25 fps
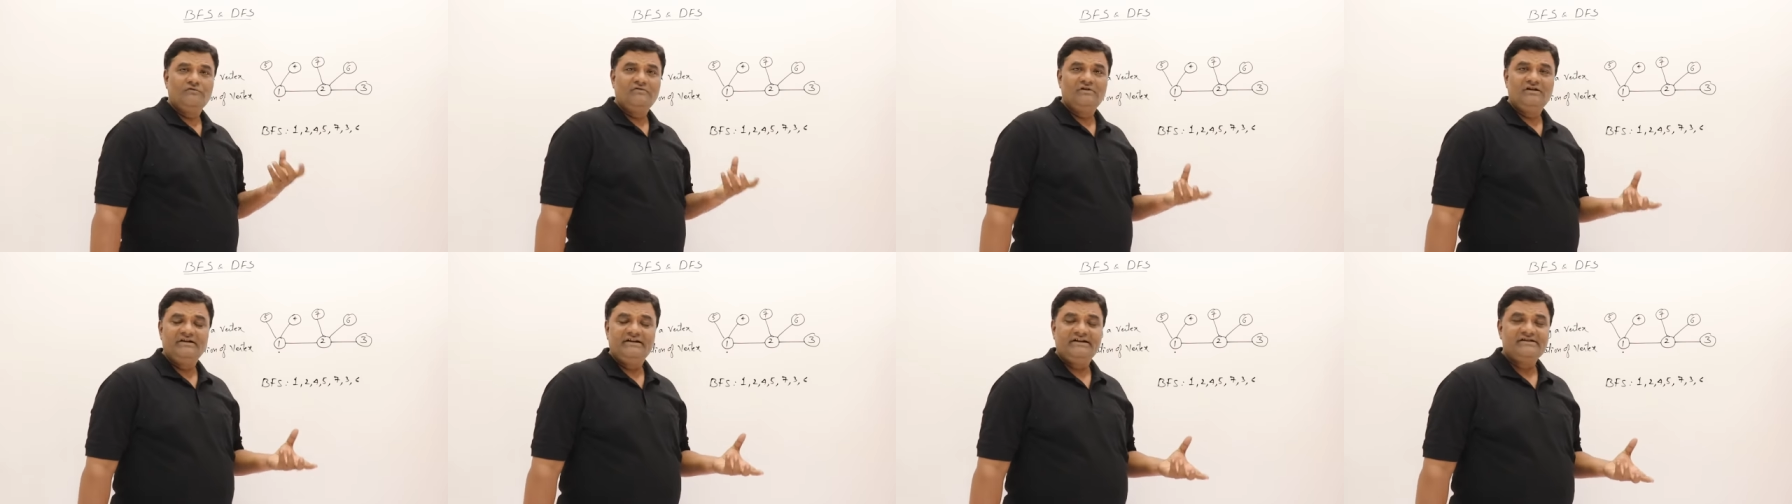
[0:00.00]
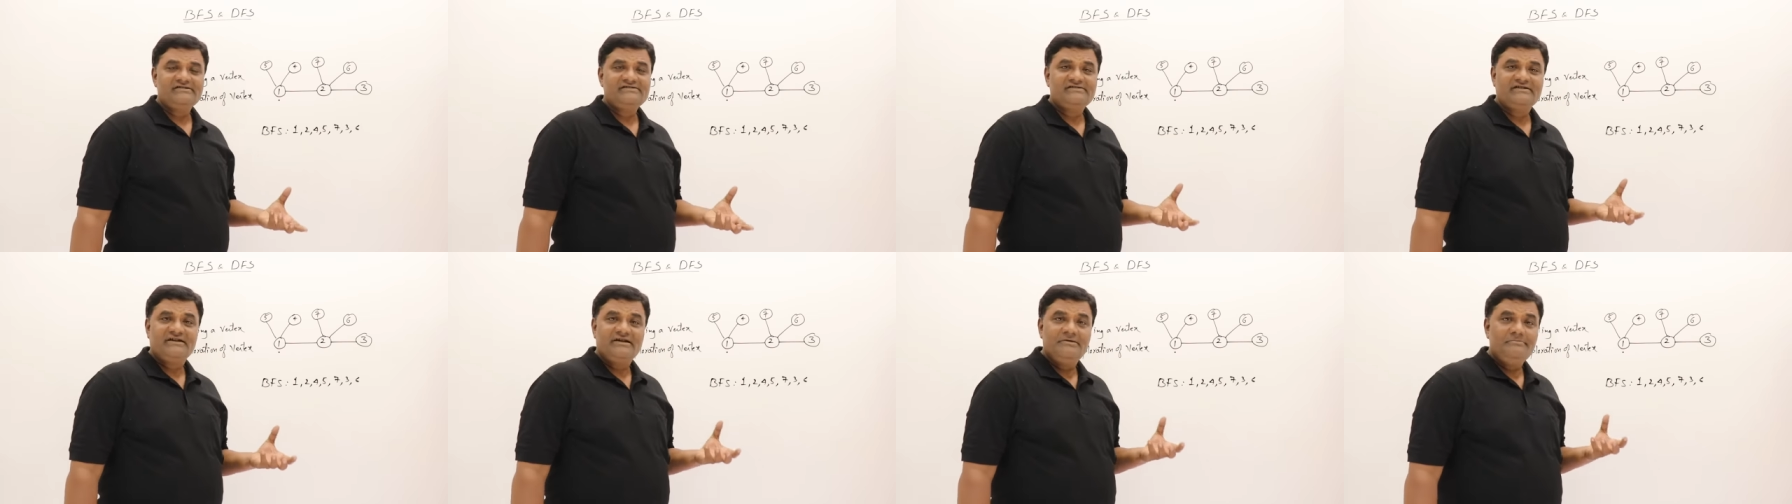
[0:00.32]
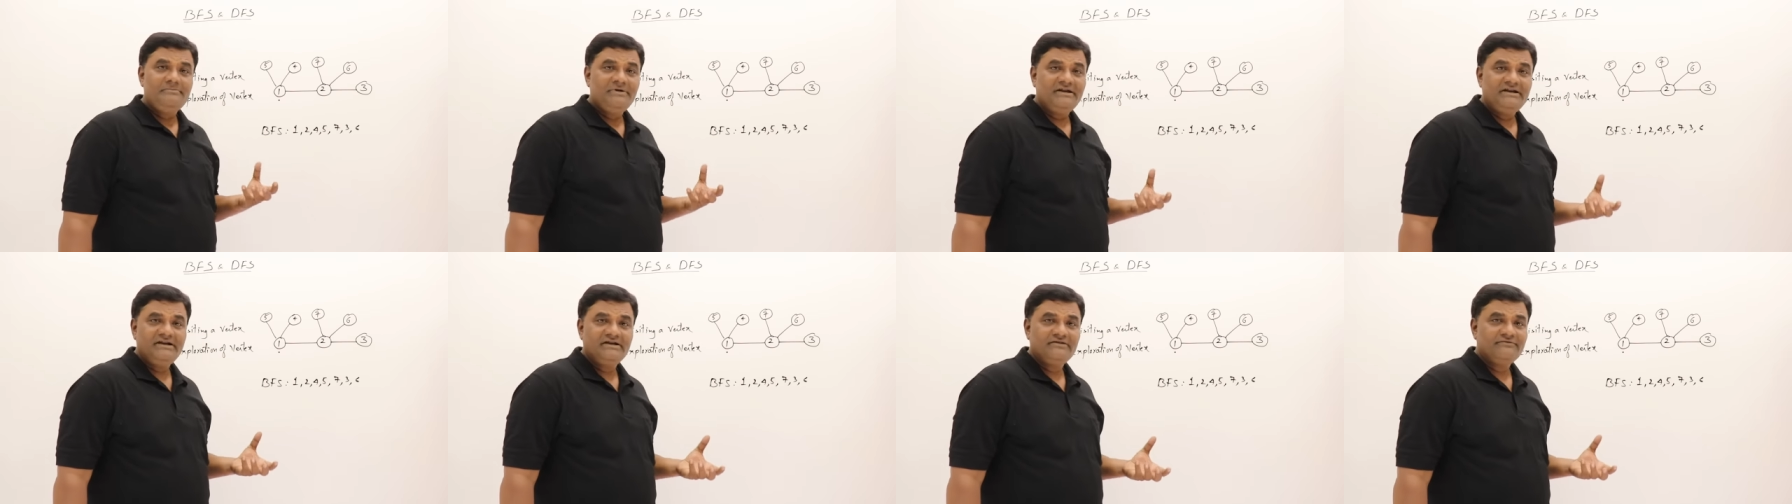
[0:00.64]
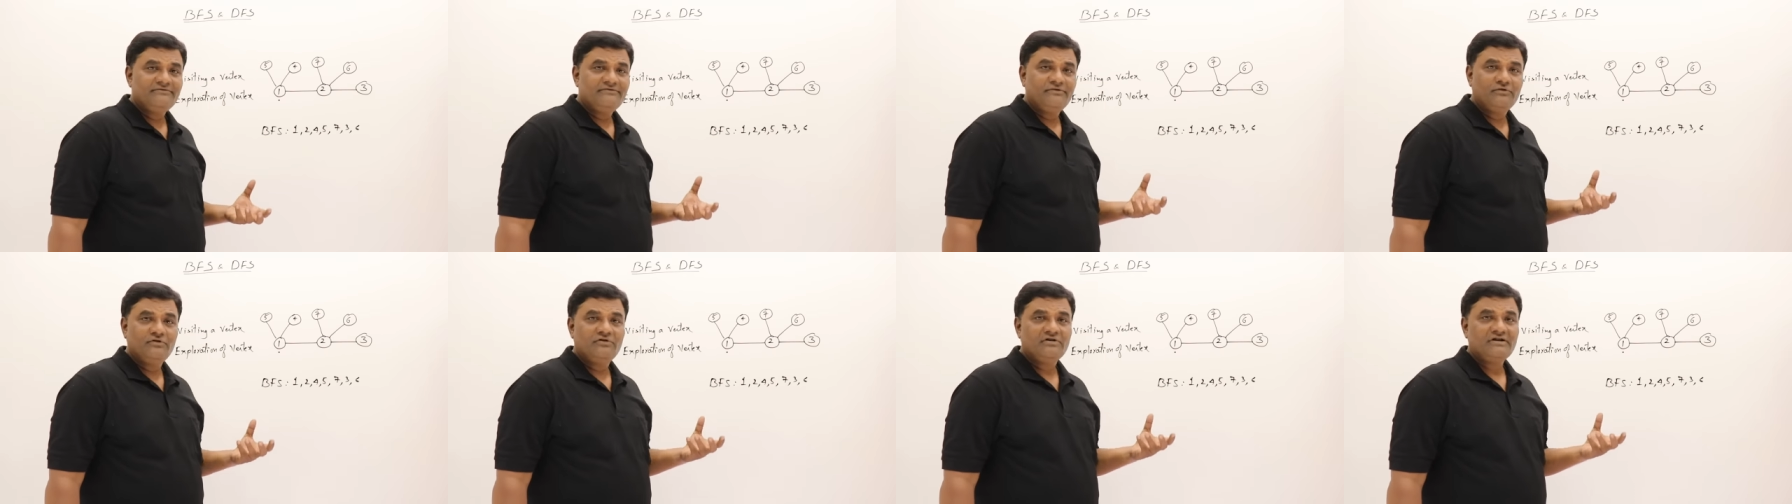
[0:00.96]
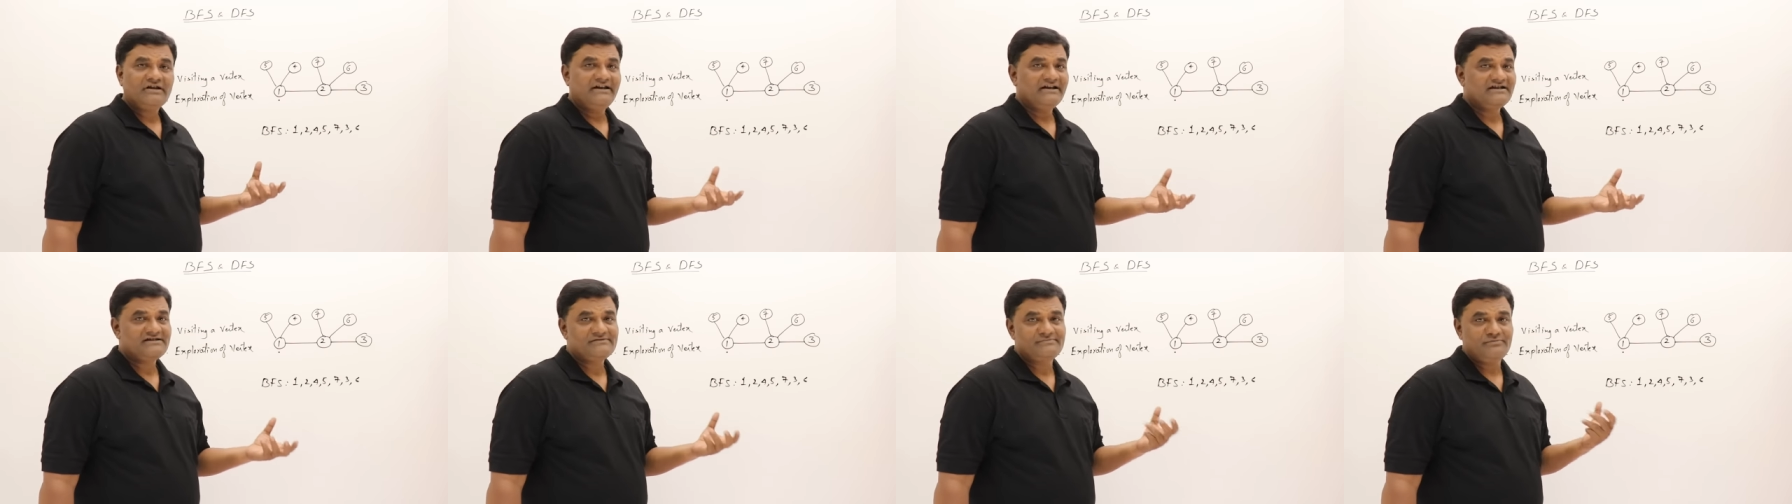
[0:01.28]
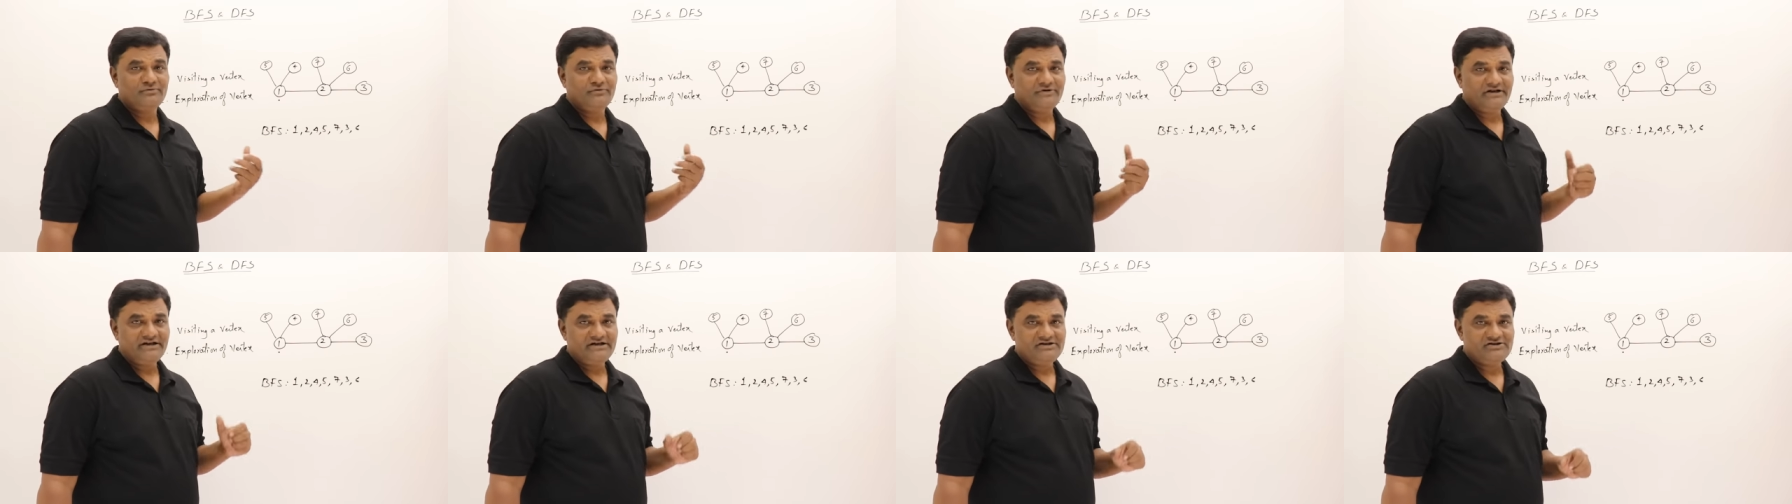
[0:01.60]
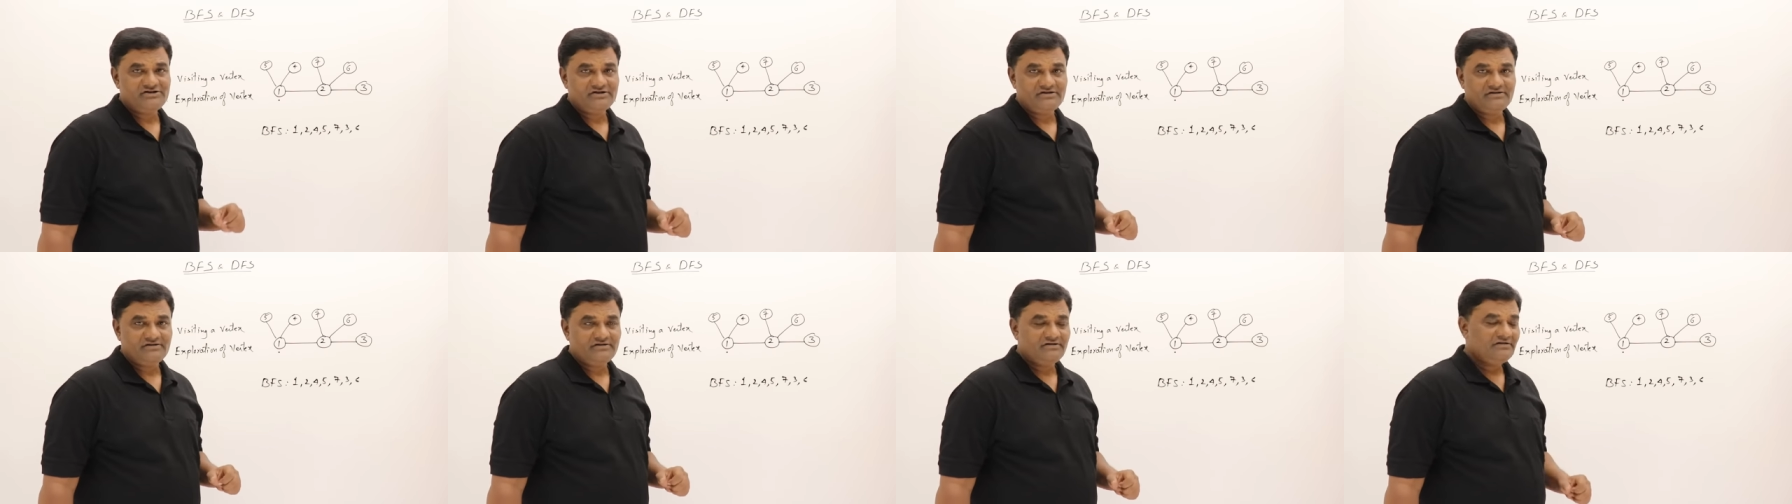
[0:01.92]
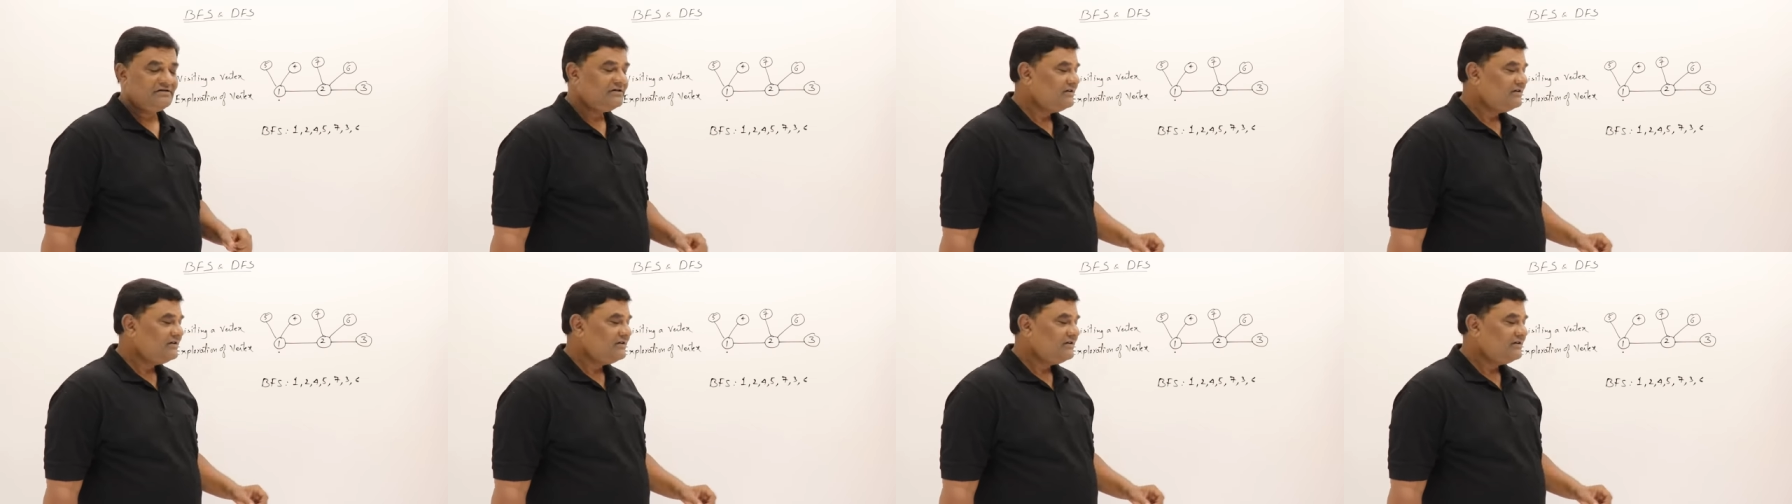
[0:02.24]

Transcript: vertex remaining for exploration.